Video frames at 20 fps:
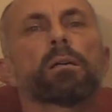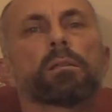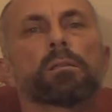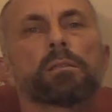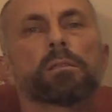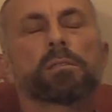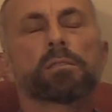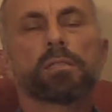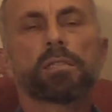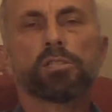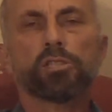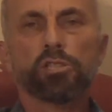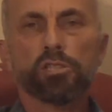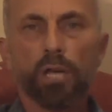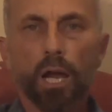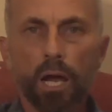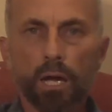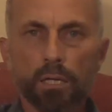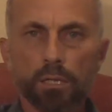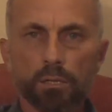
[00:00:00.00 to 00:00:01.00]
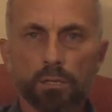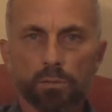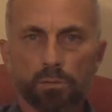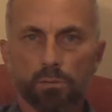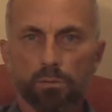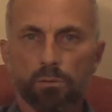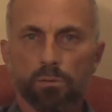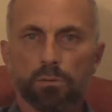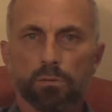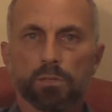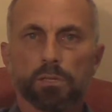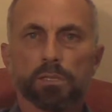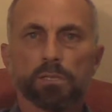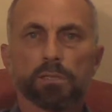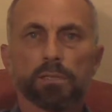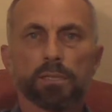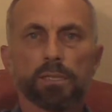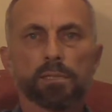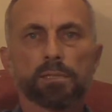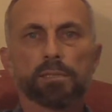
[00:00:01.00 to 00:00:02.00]
Does this shock you?
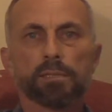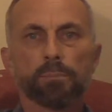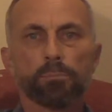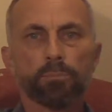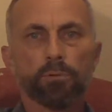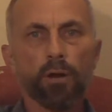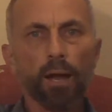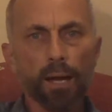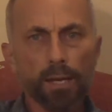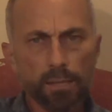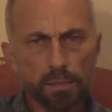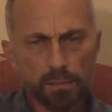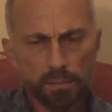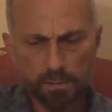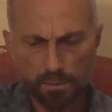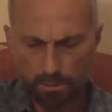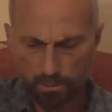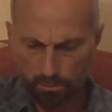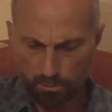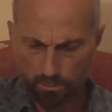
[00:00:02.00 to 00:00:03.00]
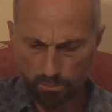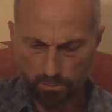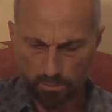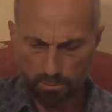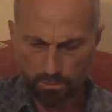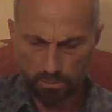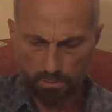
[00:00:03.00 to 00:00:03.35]
Does this surprise you?